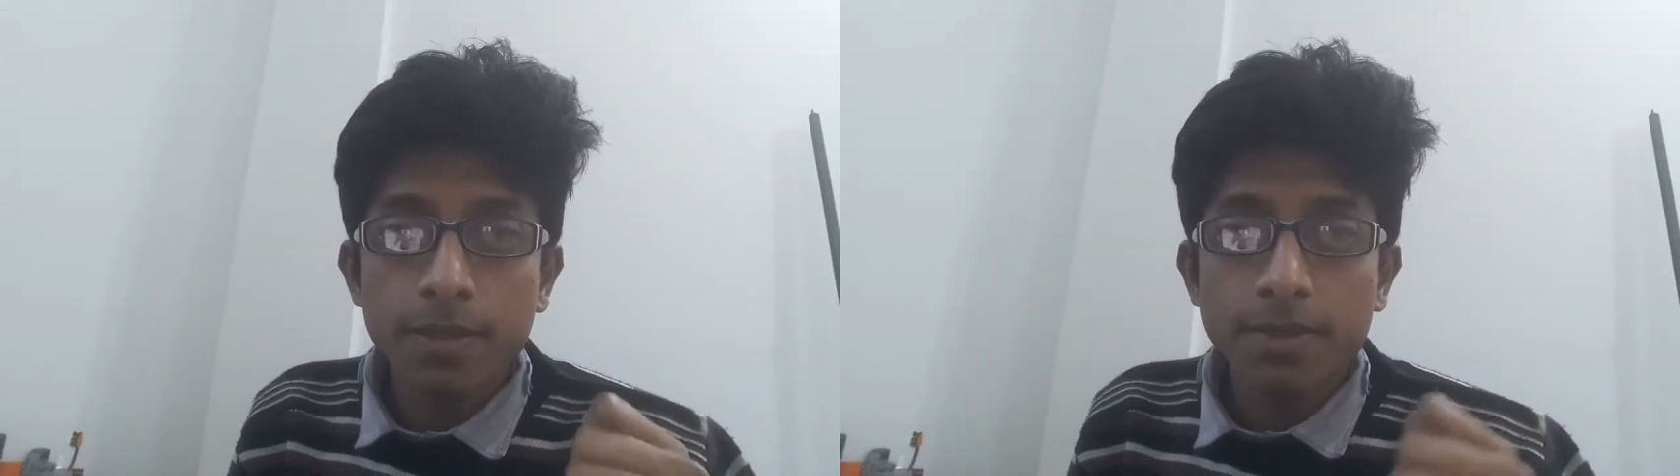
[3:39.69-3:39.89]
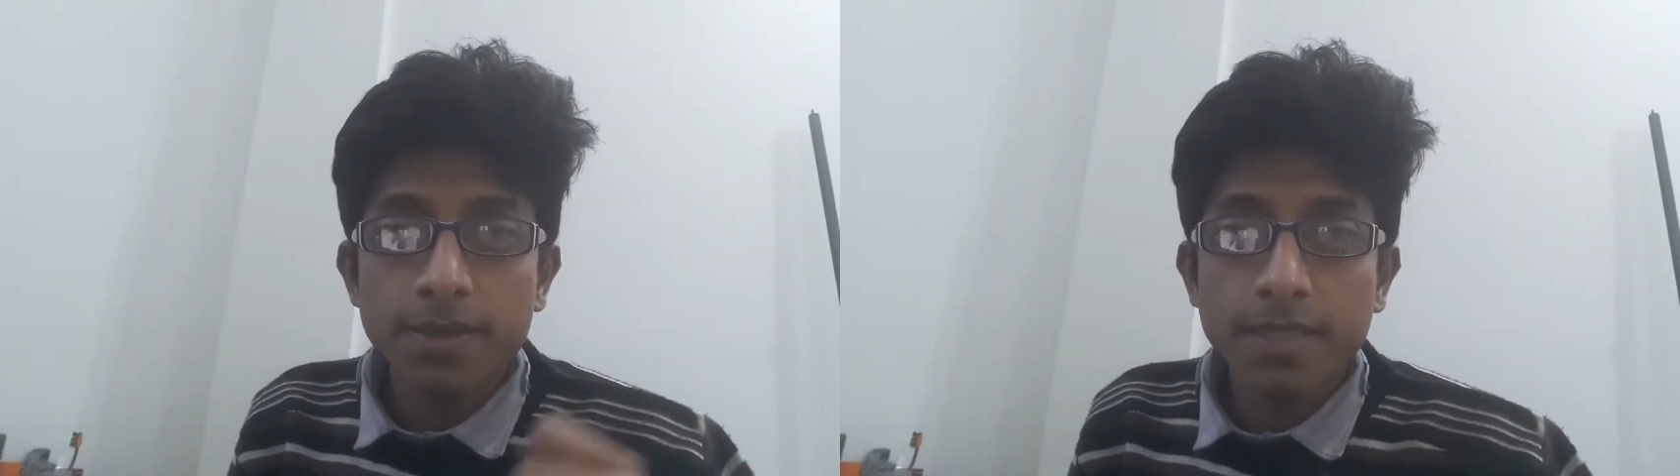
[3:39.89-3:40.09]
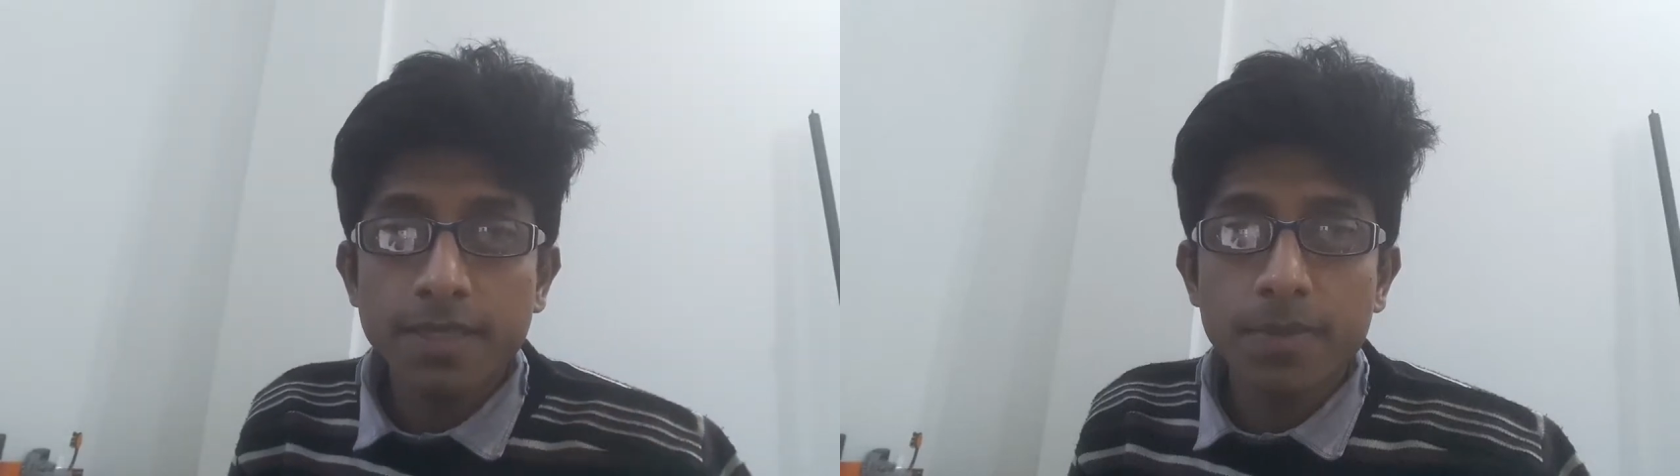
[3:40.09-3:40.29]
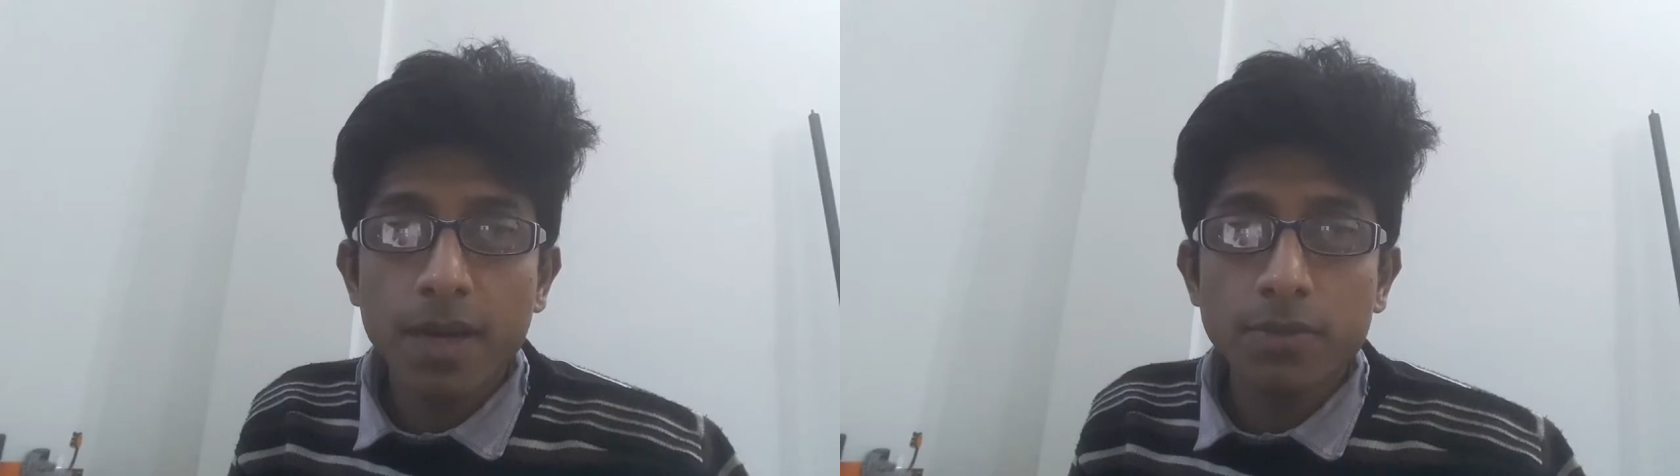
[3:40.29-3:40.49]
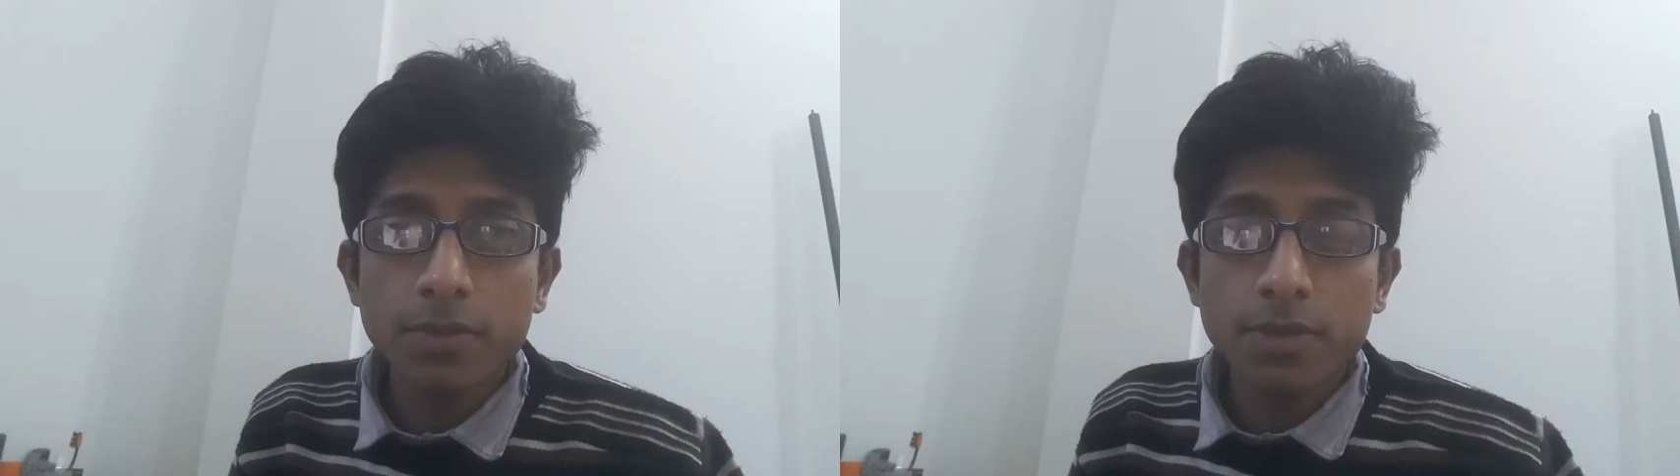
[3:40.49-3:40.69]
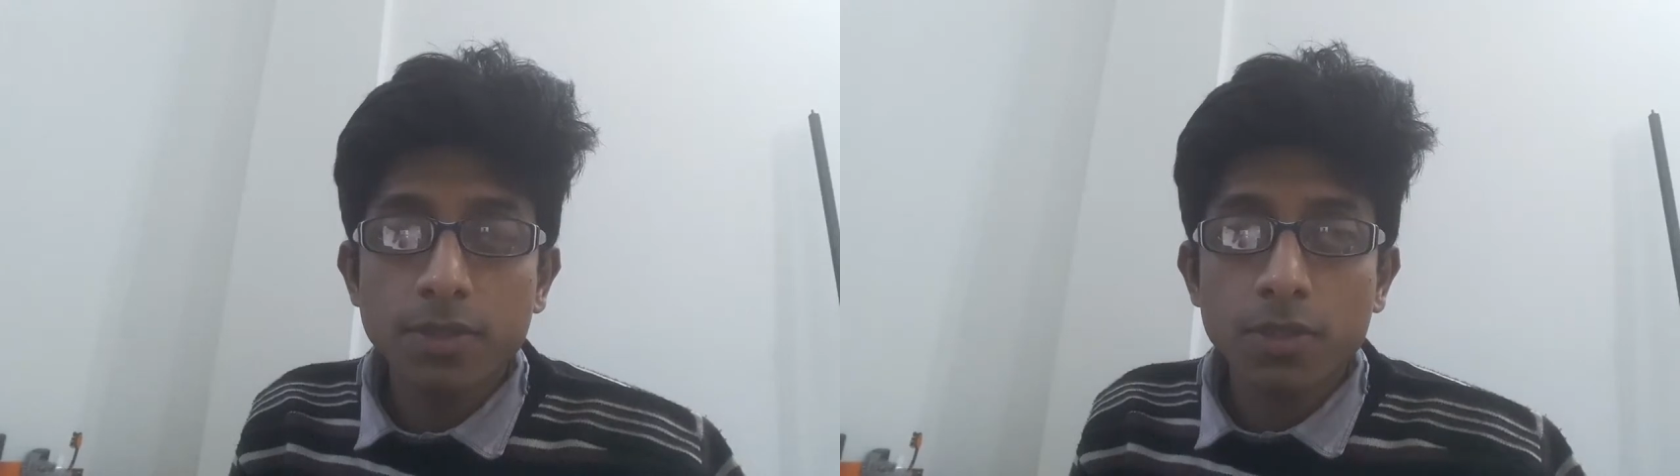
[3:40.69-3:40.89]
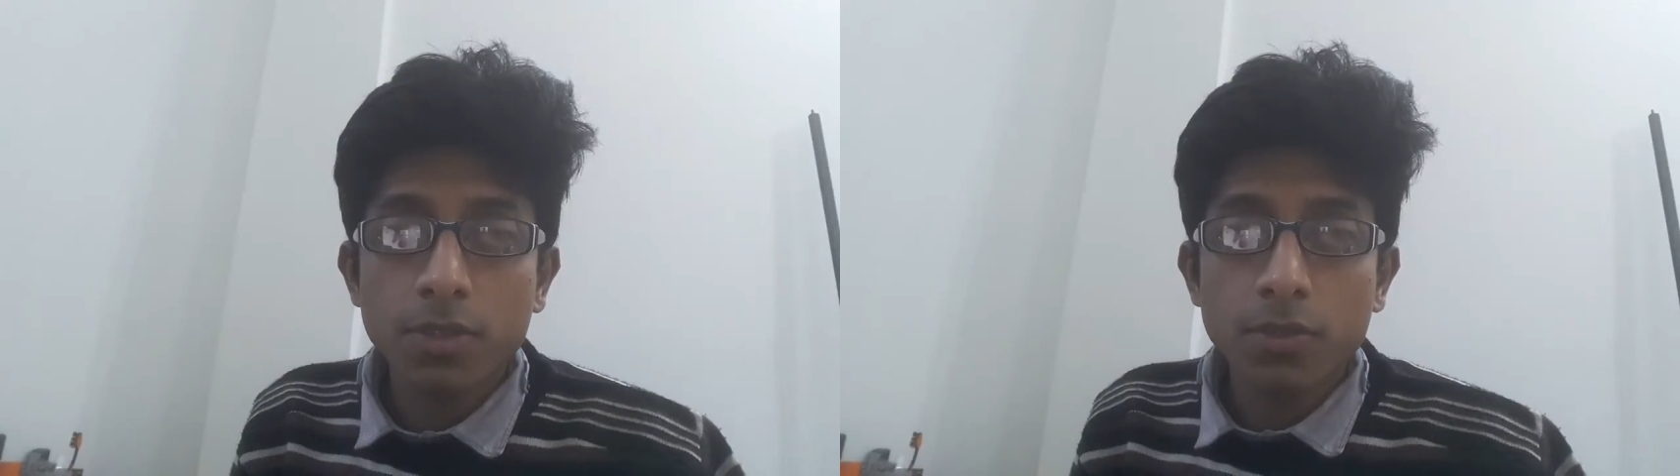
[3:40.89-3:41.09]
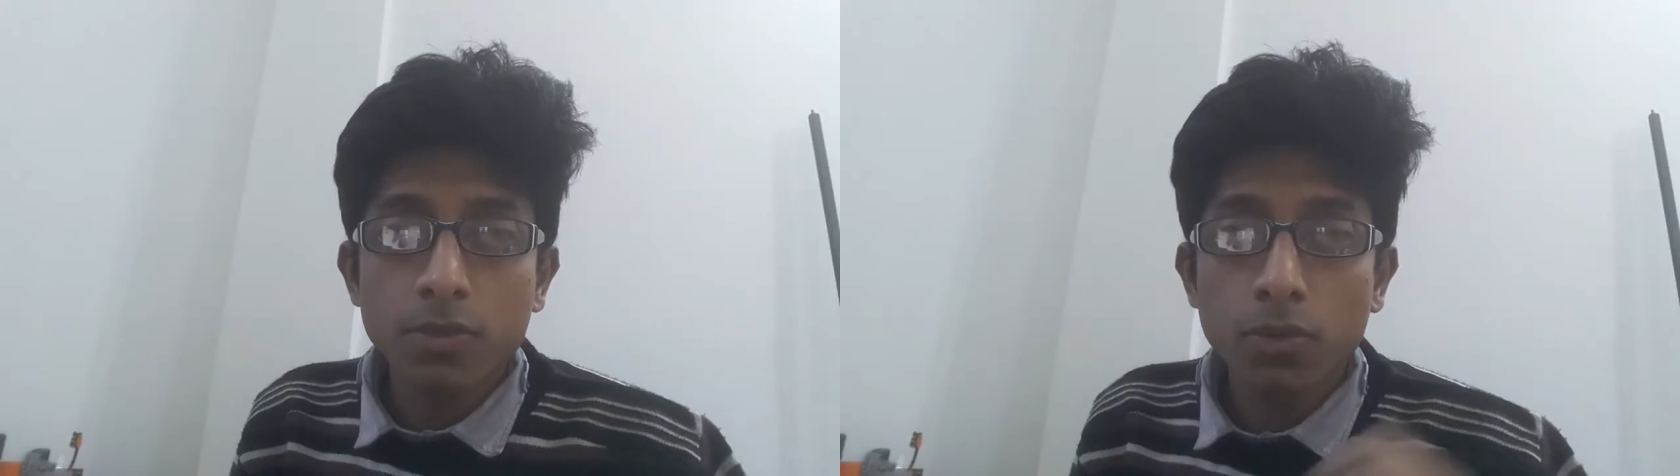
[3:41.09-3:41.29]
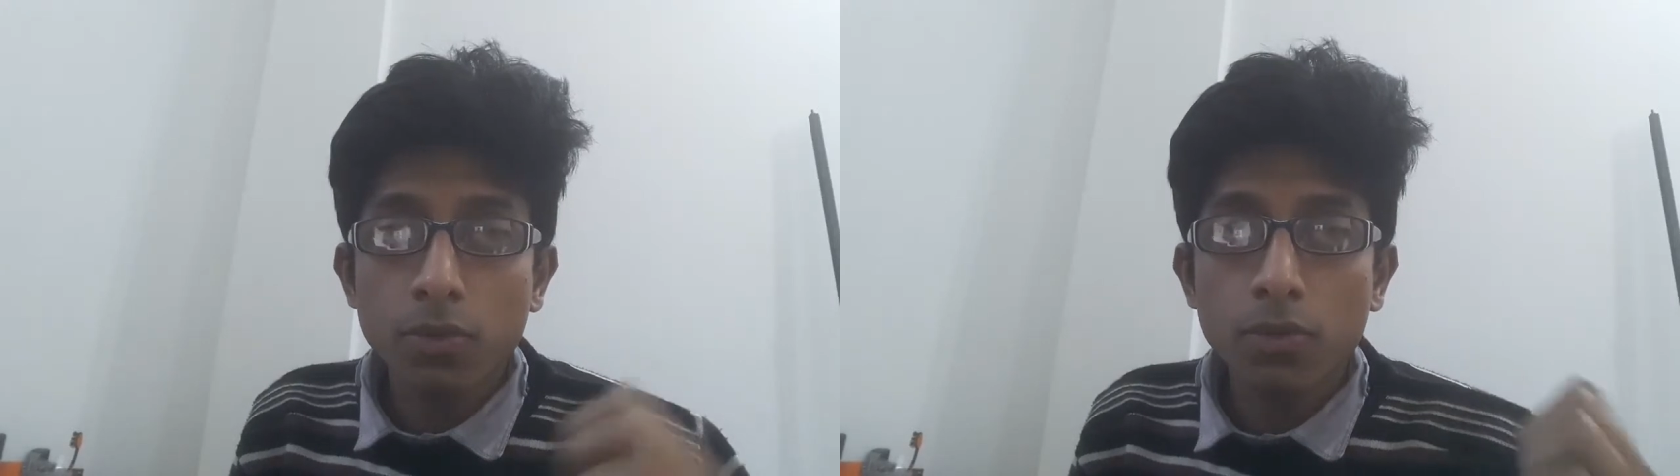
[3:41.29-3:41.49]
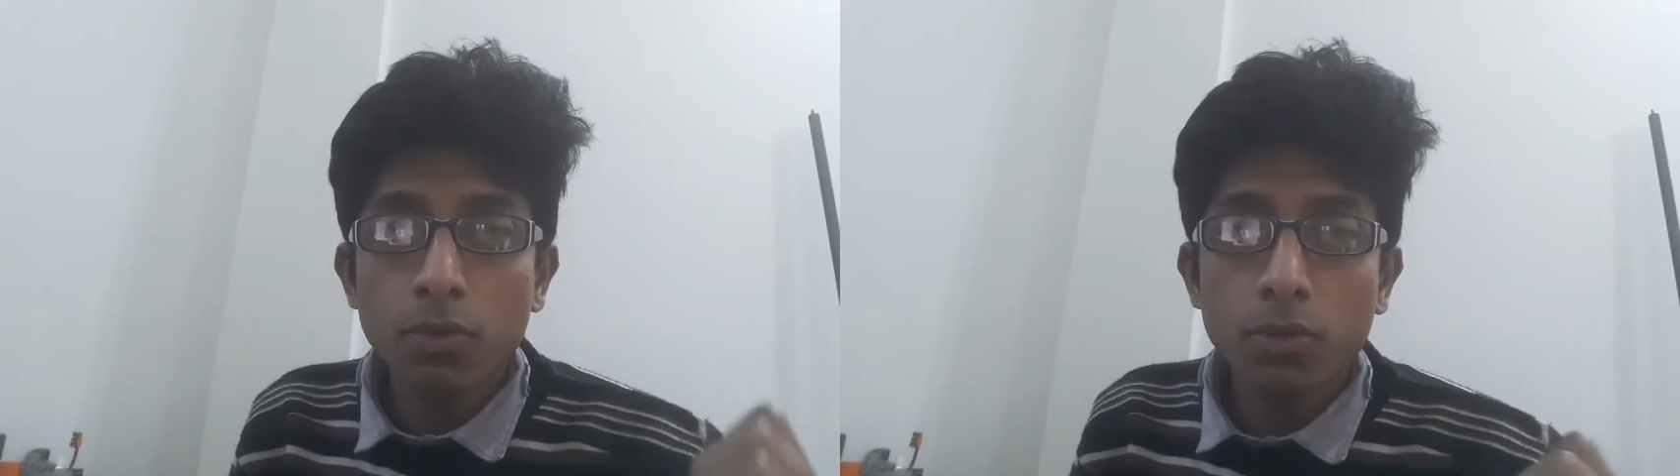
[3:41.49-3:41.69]
says about
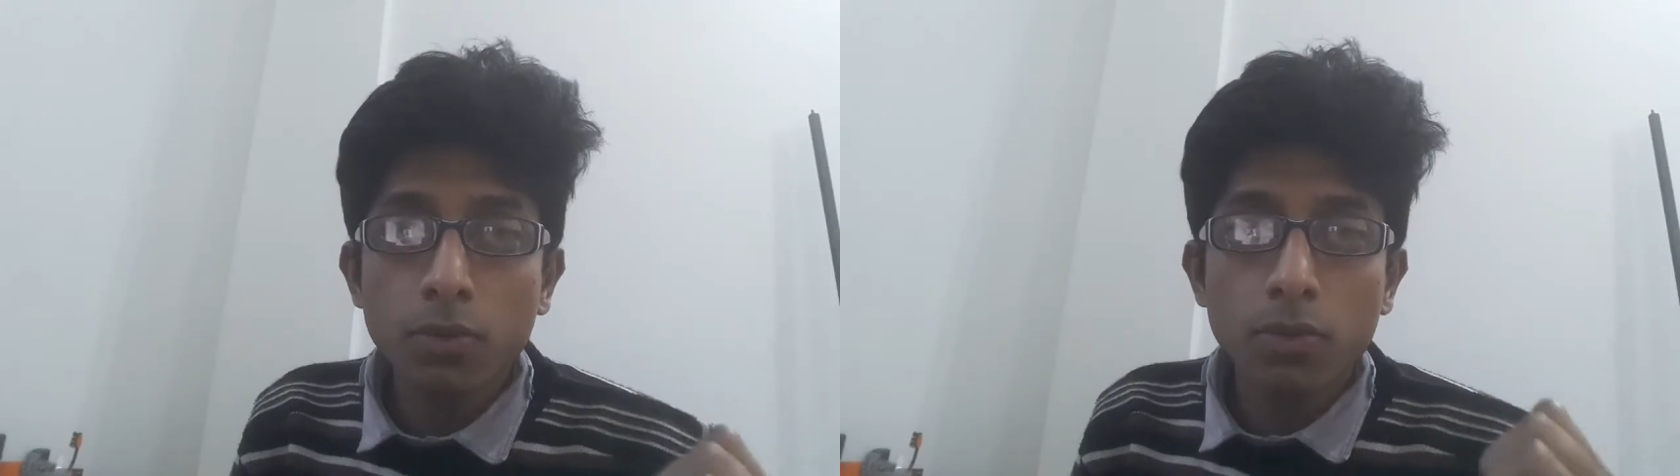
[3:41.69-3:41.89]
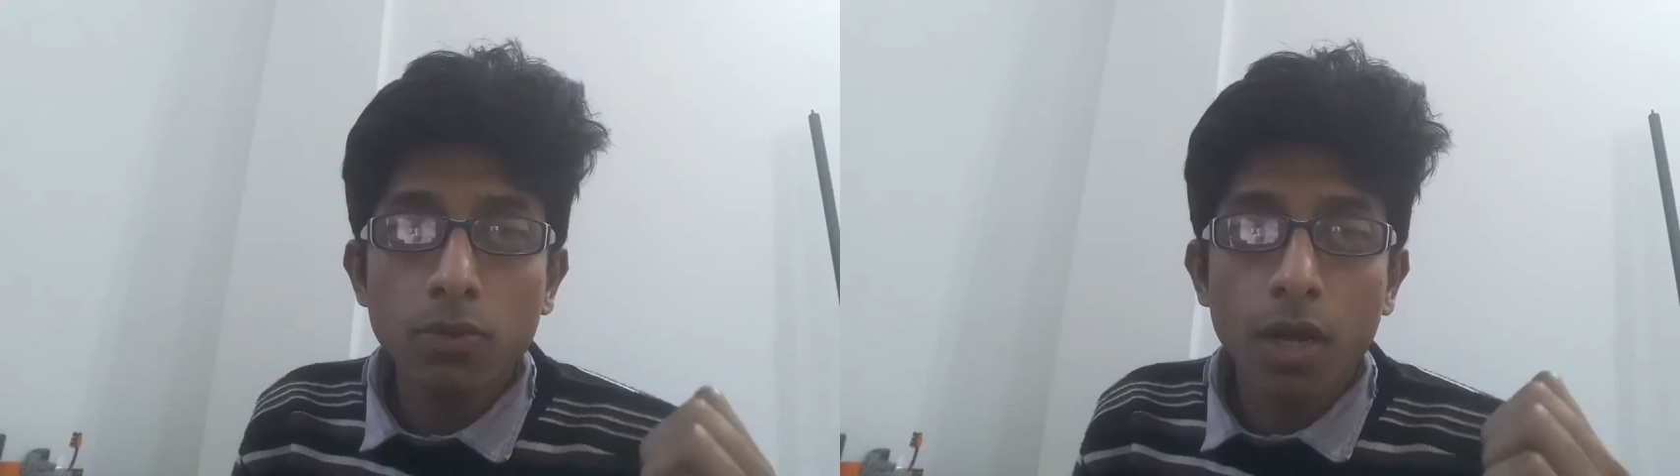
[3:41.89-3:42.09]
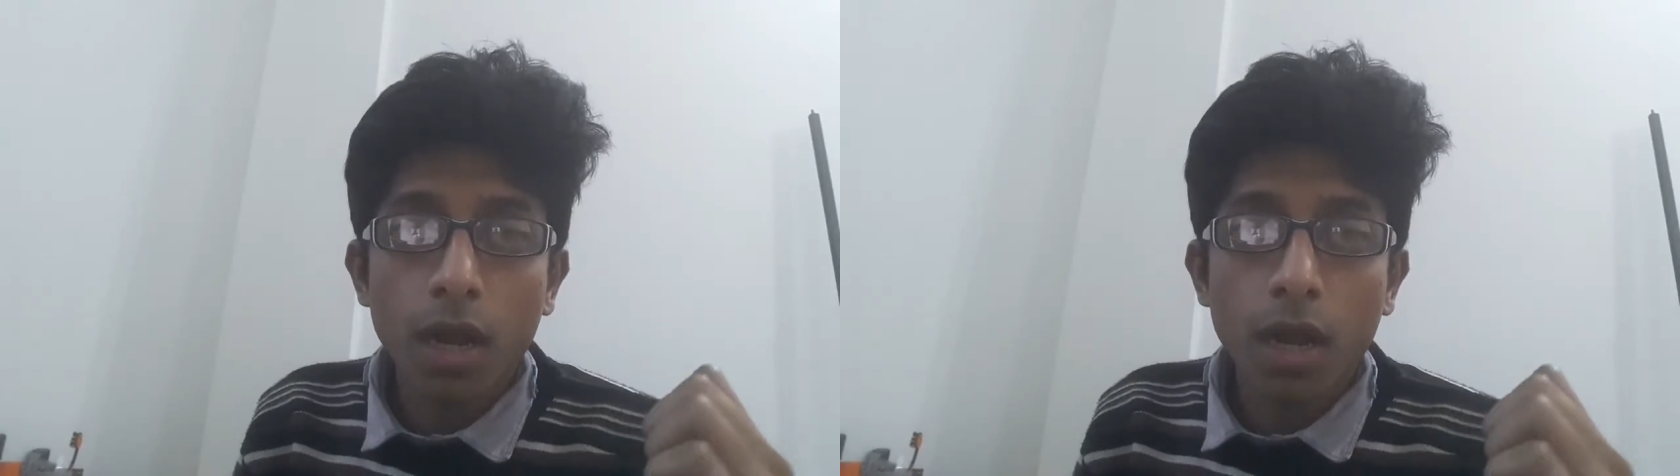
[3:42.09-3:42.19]
who